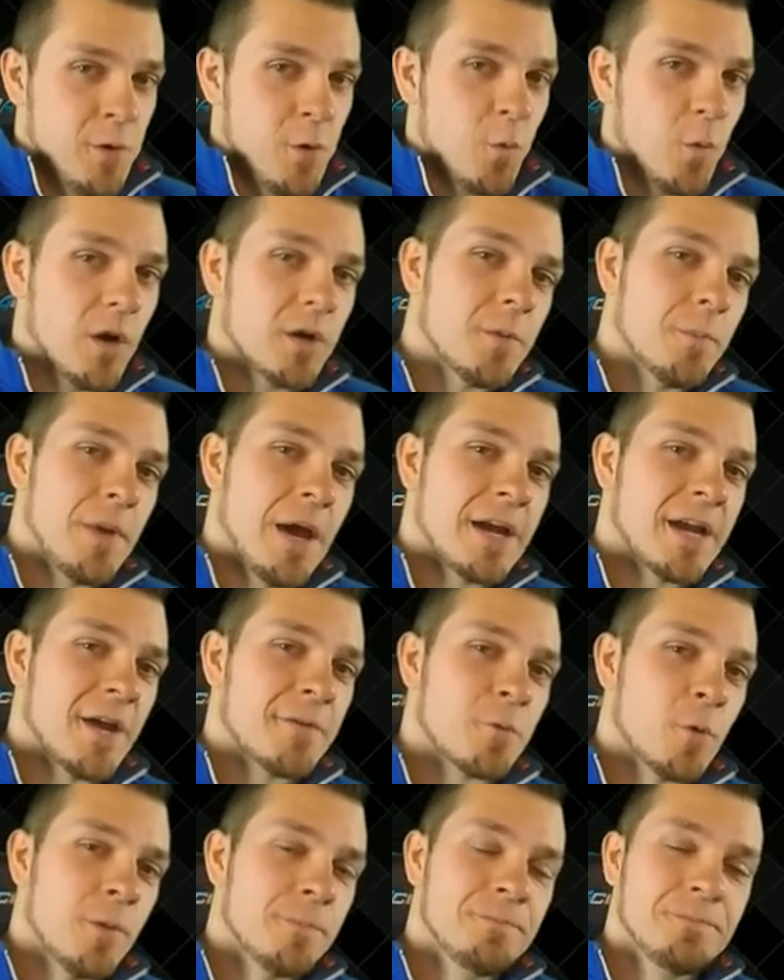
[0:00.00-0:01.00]
Welcome back,
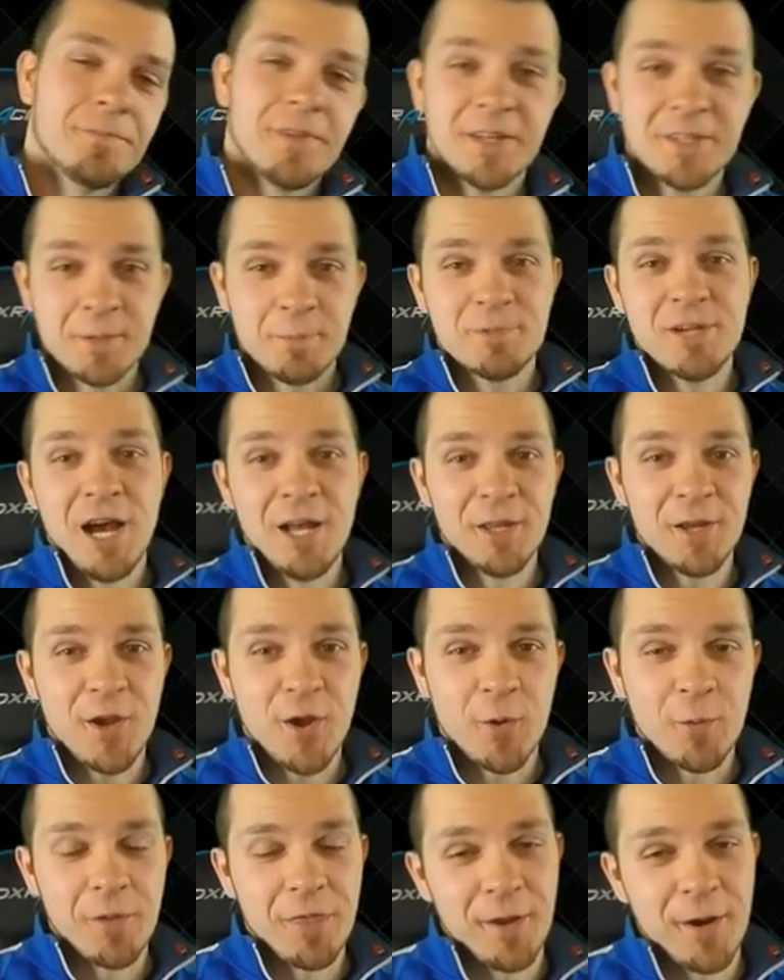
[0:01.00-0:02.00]
everyone. It's Abdallah
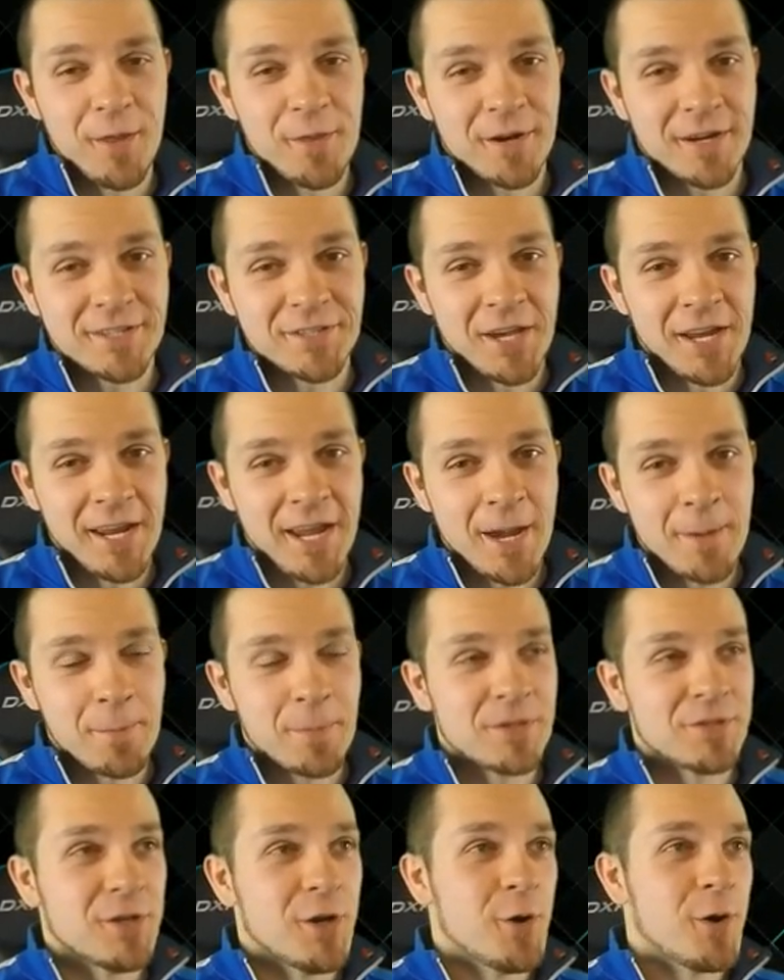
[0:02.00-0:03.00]
here with another exciting
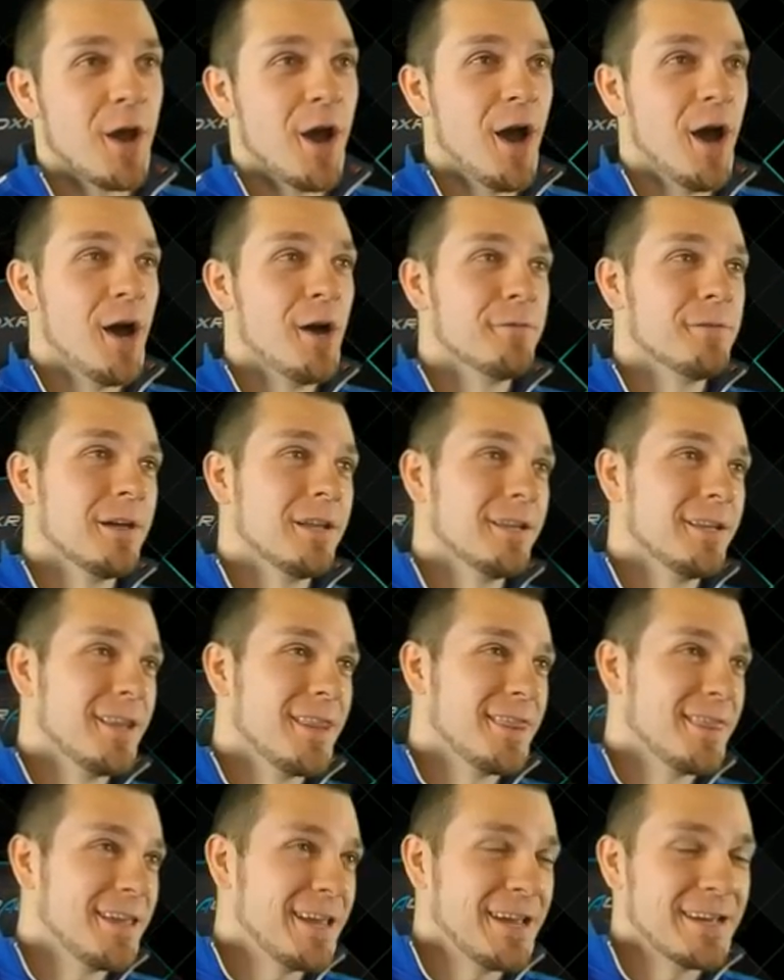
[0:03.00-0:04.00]
episode of
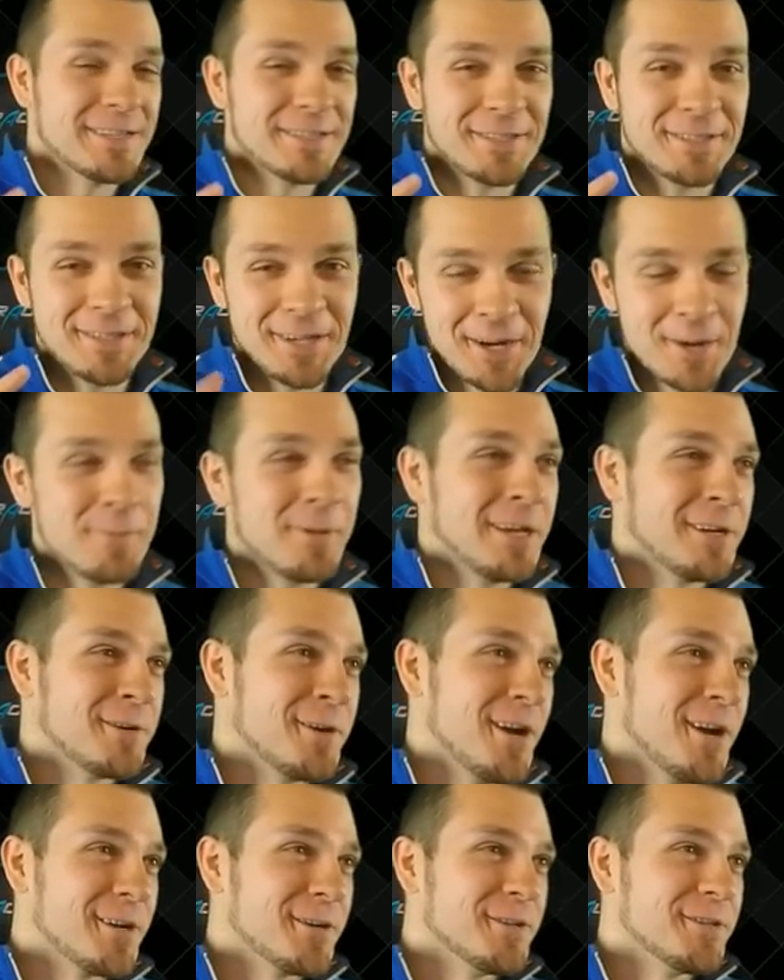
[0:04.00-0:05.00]
the Xenoblade
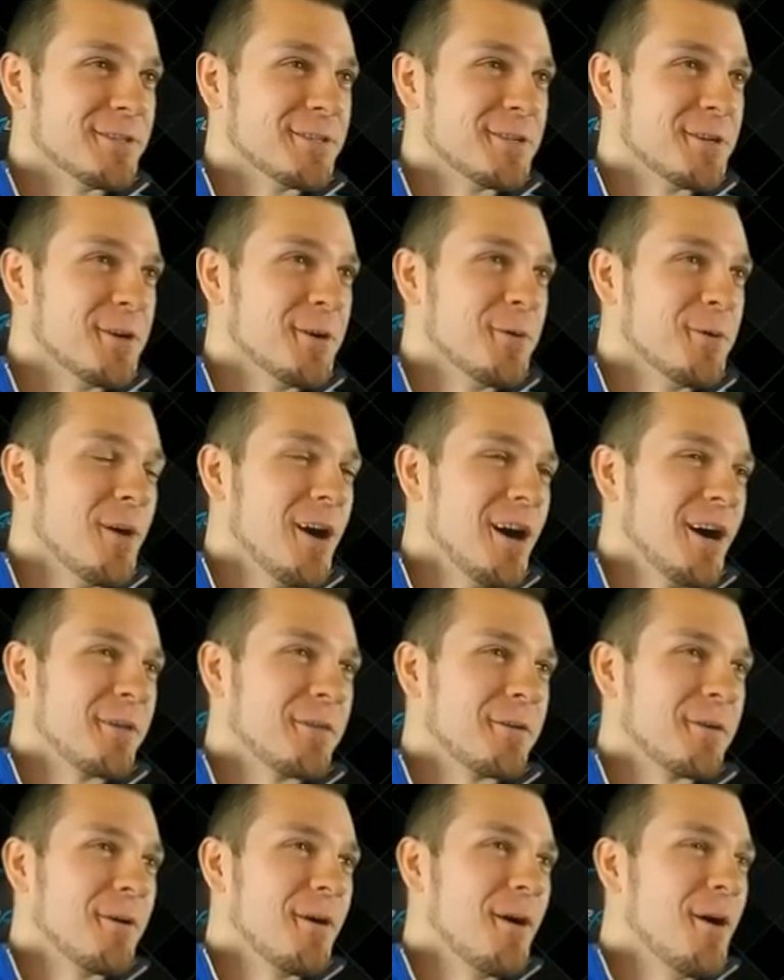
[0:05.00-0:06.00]
Chronicles two
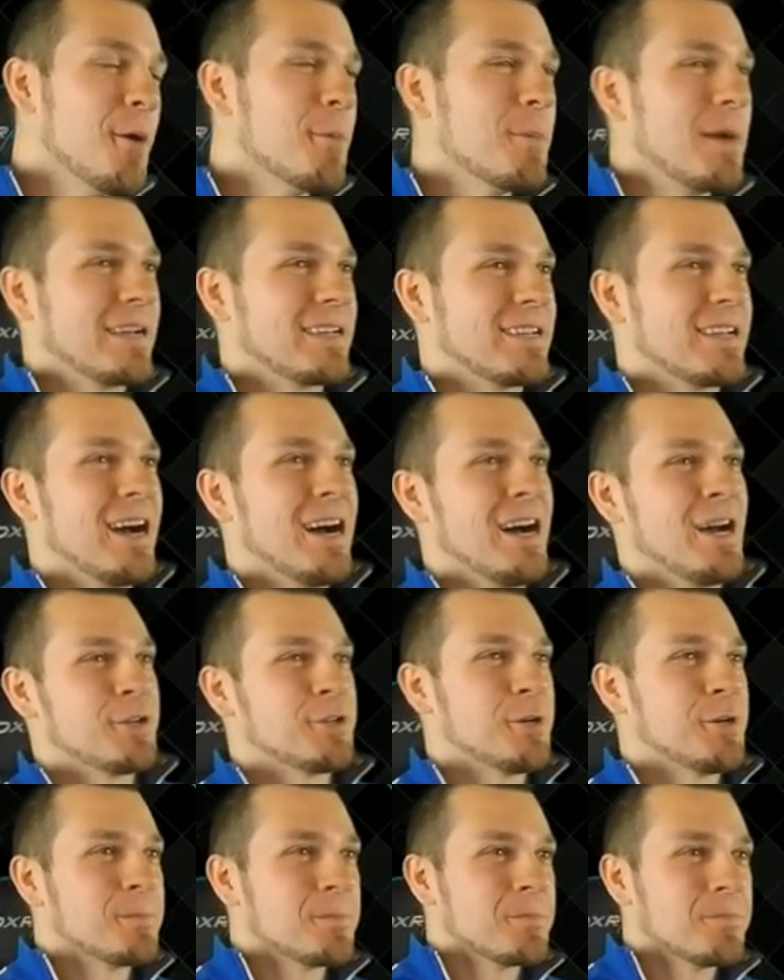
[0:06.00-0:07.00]
walkthrough. Oh my
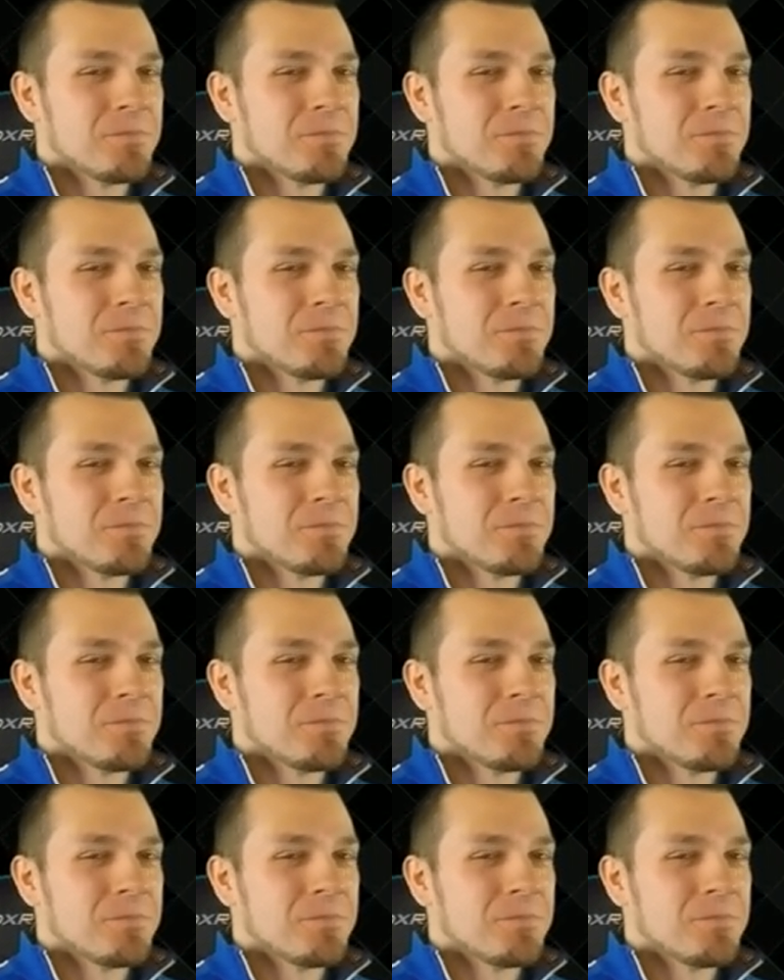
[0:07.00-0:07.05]
gosh.